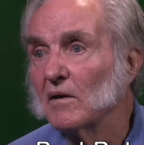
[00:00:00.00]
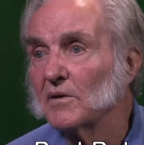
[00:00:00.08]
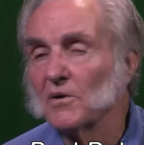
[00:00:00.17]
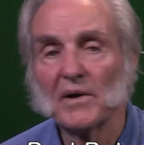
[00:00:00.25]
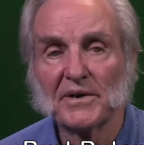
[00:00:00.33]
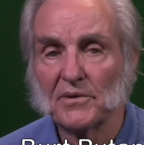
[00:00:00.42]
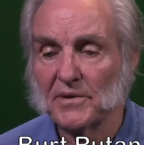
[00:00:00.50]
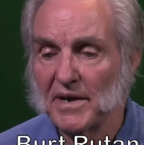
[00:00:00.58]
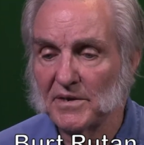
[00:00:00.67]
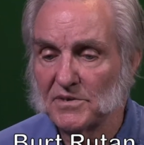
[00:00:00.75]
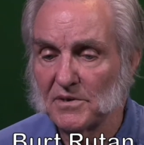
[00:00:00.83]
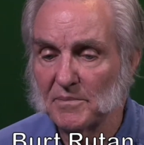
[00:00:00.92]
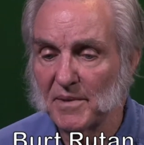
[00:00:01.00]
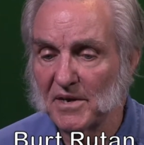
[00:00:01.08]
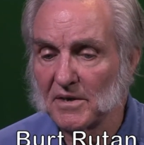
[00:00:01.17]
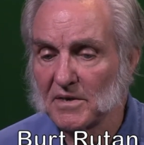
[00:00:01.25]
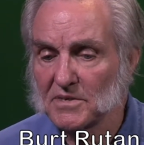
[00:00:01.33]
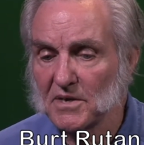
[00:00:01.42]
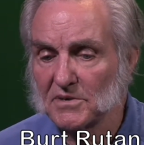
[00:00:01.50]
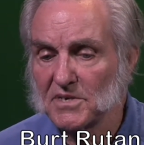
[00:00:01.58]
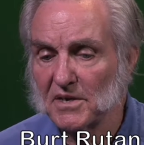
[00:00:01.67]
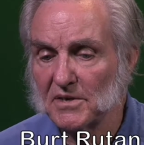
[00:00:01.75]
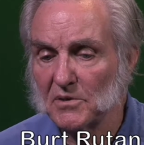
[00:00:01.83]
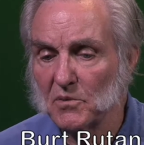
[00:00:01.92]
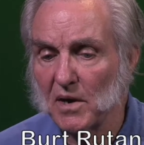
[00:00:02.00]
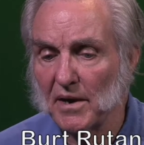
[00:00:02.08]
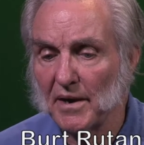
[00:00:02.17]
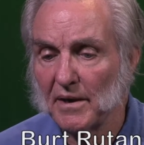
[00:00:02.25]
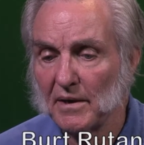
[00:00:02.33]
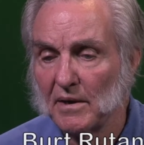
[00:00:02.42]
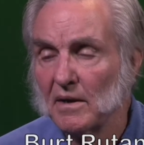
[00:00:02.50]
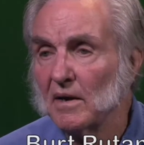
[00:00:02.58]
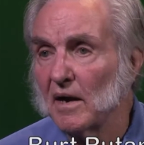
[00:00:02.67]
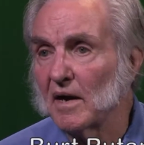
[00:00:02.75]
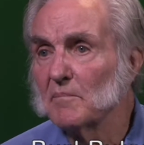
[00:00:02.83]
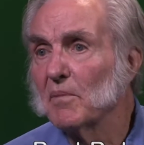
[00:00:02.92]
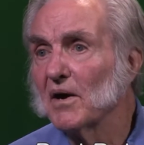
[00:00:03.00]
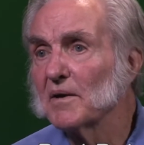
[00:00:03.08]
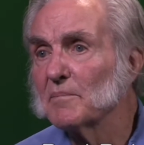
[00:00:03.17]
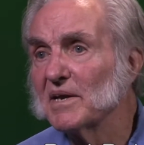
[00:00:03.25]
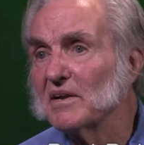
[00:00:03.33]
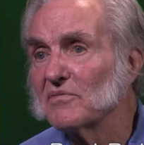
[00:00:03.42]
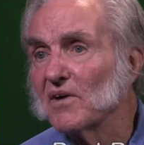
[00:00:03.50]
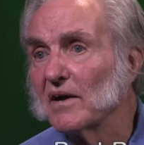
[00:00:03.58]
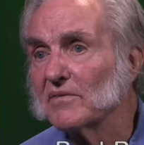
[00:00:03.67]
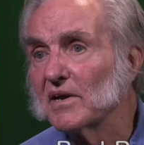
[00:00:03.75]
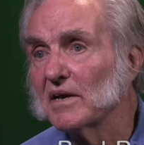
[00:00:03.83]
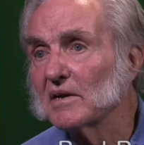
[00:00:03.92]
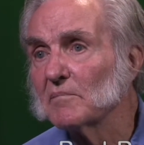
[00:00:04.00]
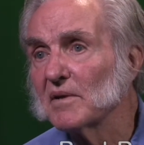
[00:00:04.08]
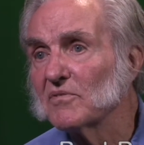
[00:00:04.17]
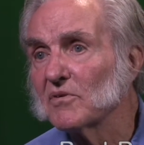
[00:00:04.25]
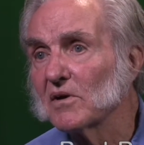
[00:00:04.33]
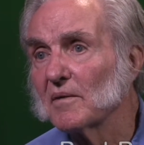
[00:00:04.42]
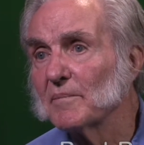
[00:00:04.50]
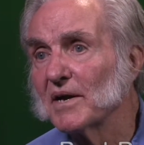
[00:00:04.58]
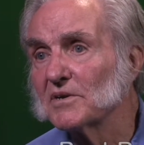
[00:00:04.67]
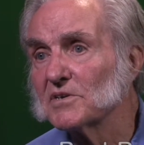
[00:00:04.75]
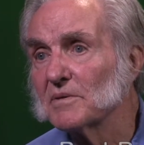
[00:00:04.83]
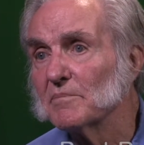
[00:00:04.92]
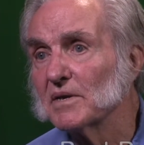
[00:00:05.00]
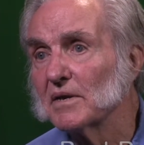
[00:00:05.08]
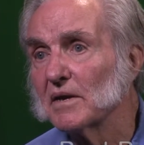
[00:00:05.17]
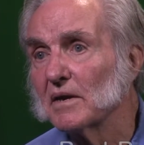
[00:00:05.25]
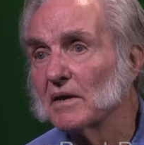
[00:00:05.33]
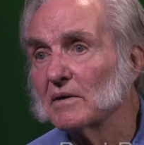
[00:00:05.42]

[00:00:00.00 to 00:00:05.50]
No, I don't hate to admit it, because I'll tell you why. I bought a BD-5 kit before I met Jim Beatty.